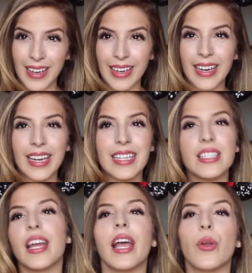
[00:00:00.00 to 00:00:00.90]

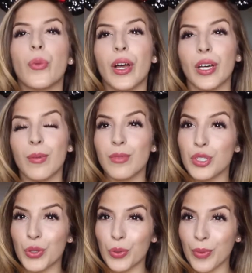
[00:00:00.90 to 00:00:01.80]
guys and welcome
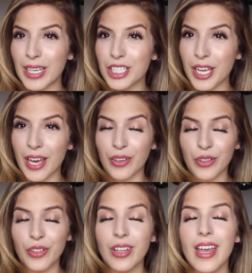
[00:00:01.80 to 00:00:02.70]
to my
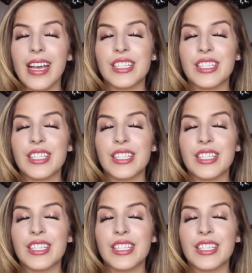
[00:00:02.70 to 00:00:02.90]
channel.